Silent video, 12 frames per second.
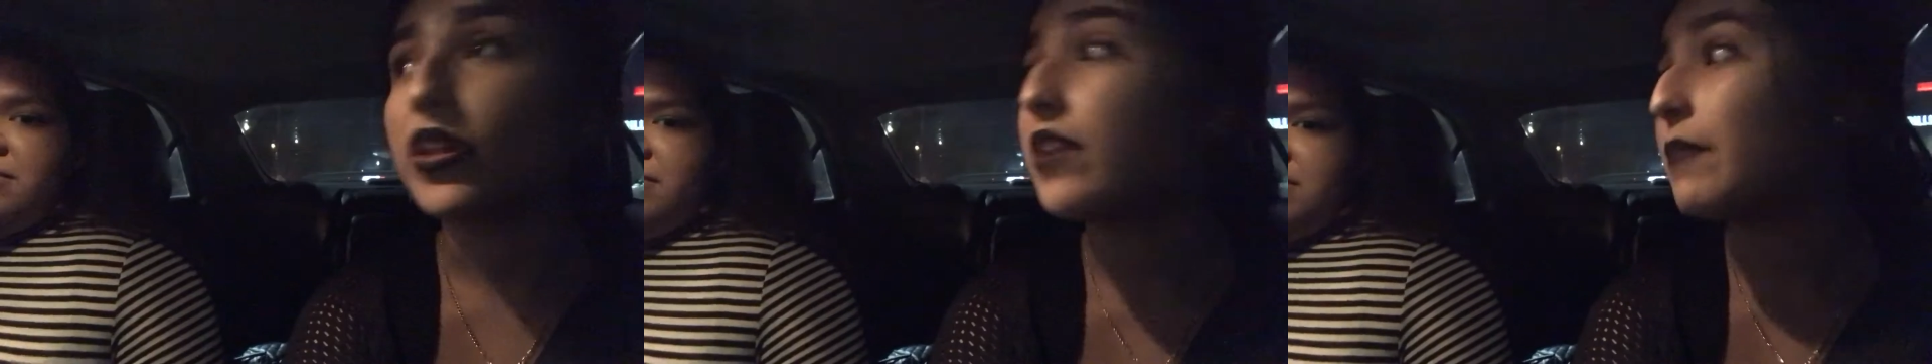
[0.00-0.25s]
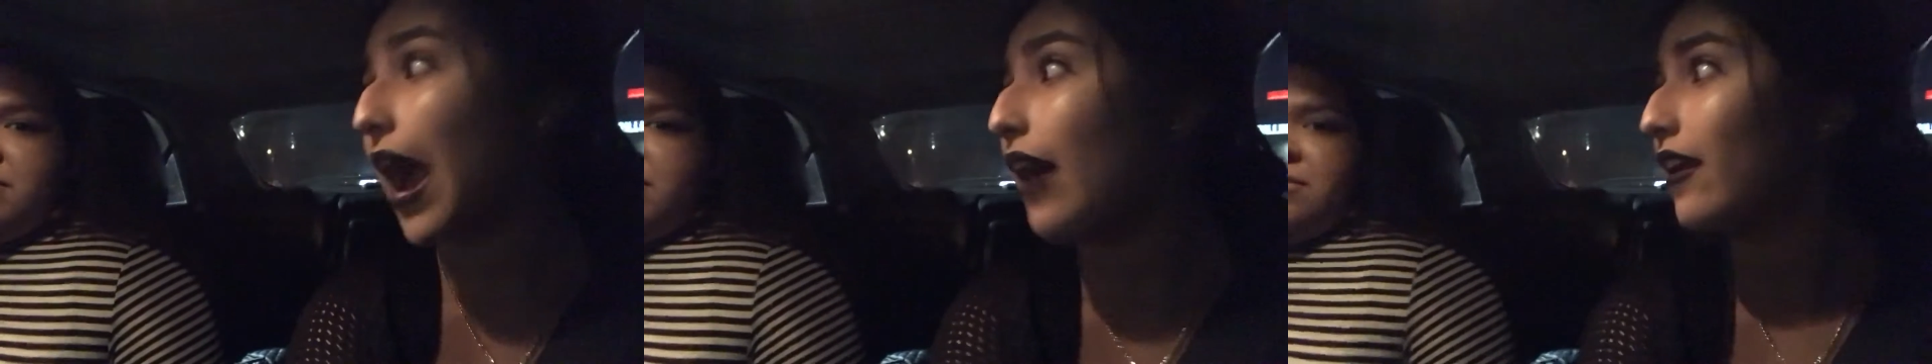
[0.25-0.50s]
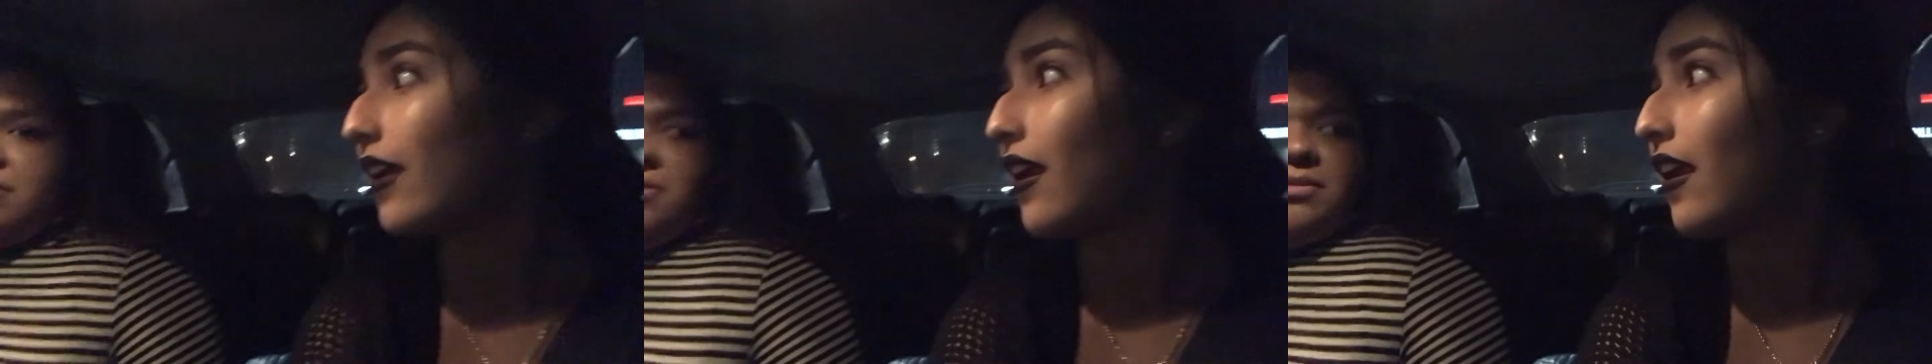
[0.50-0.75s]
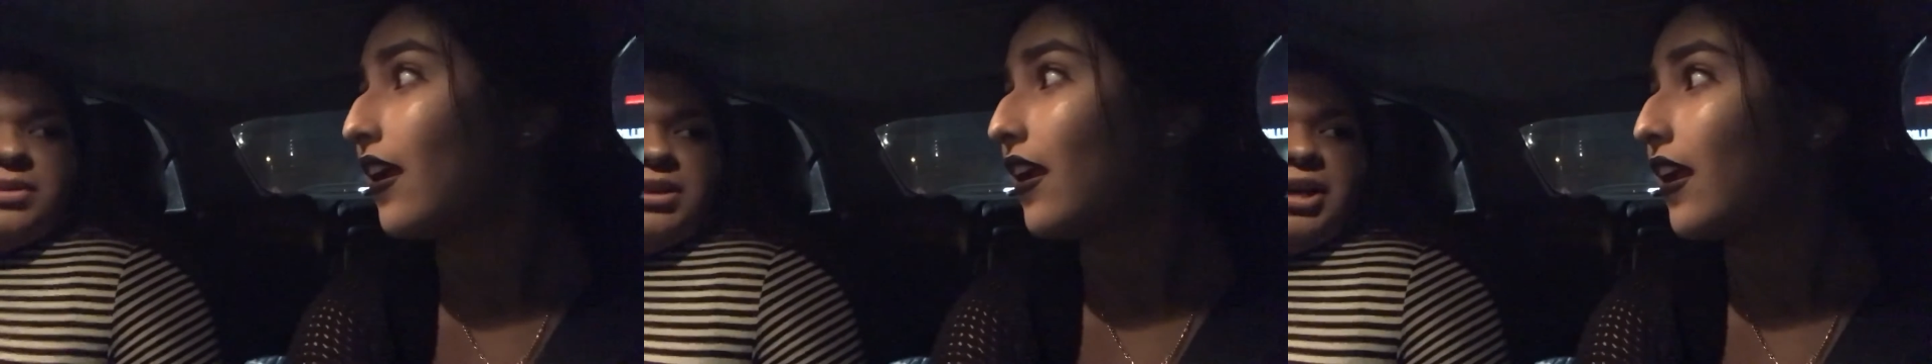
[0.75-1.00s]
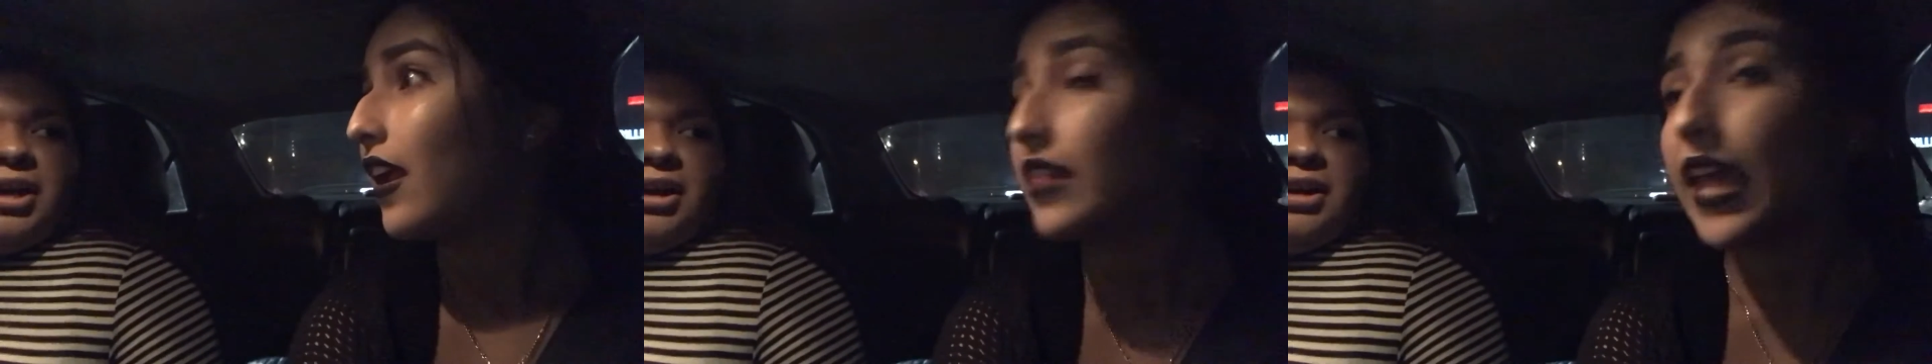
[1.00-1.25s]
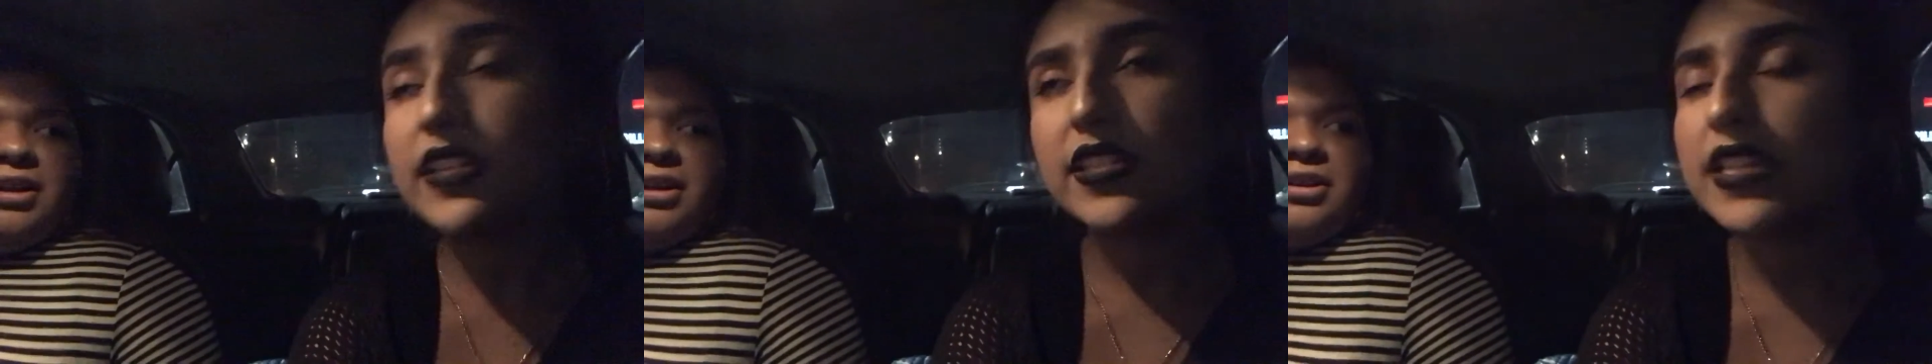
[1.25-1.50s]
really bad. Yeah.
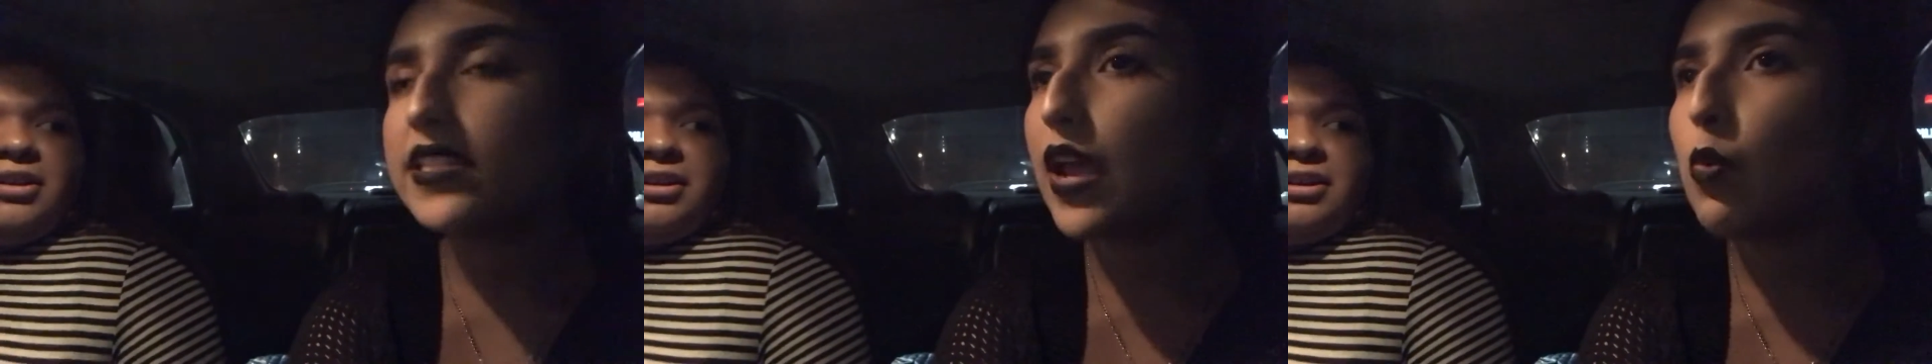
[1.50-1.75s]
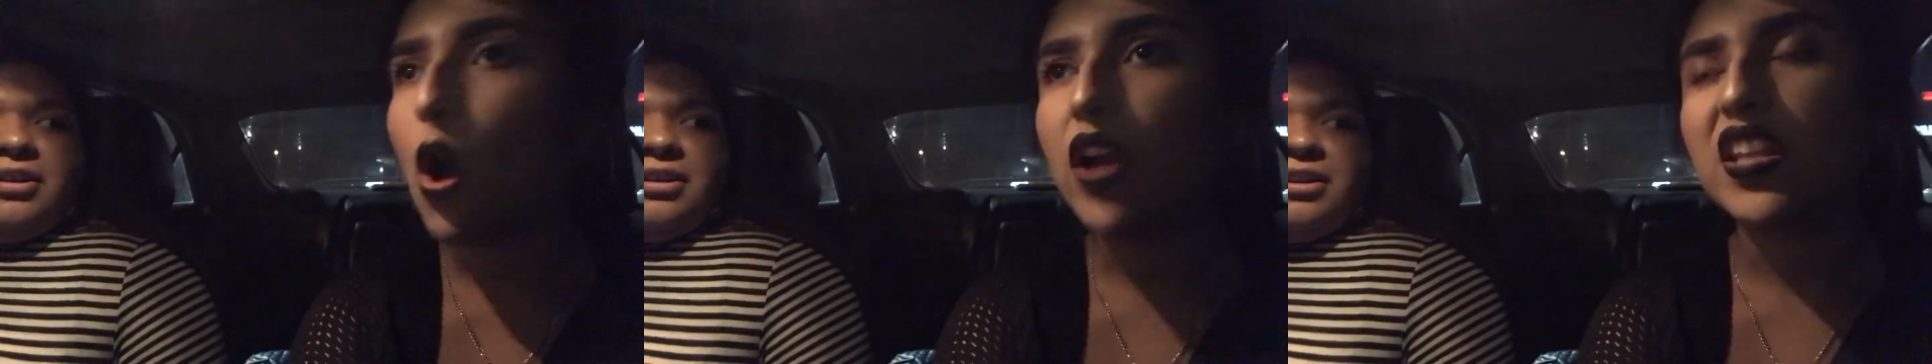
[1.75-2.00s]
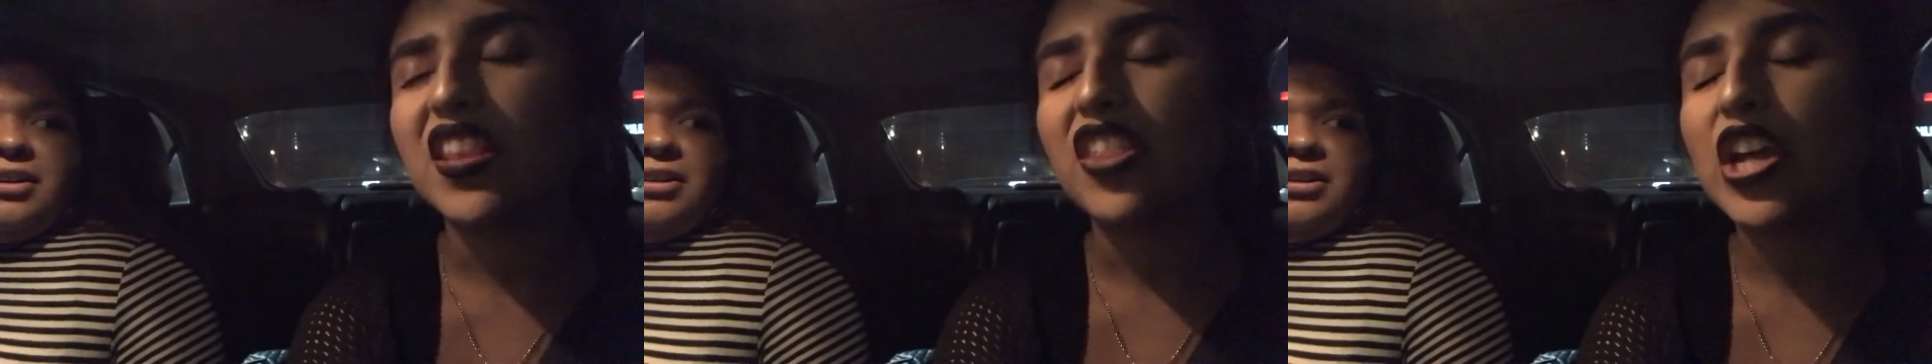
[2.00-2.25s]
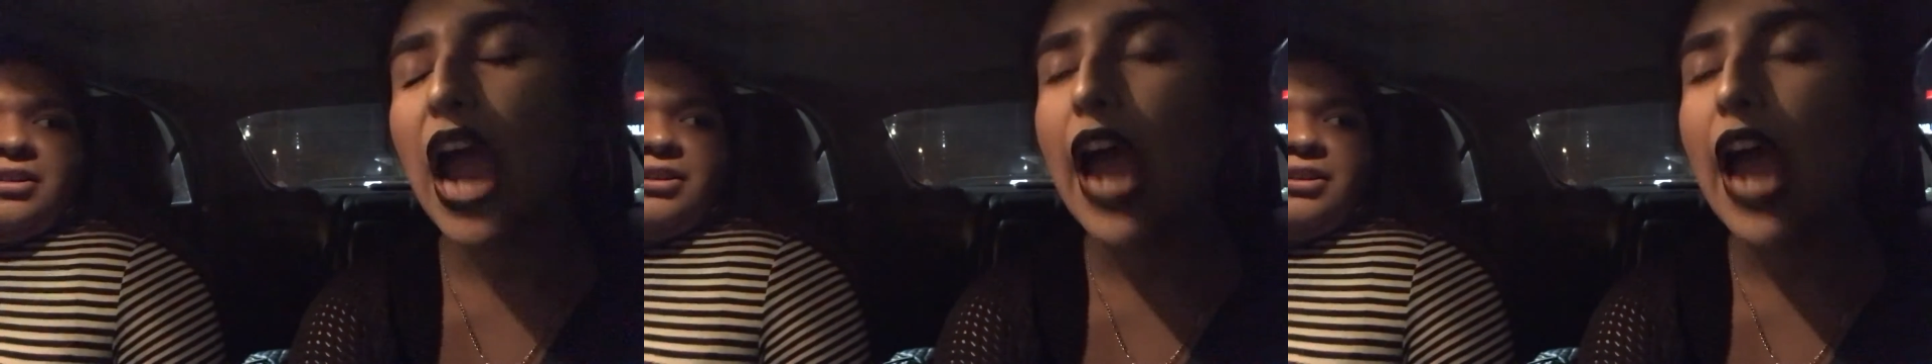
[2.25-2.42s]
Like since I walked in there,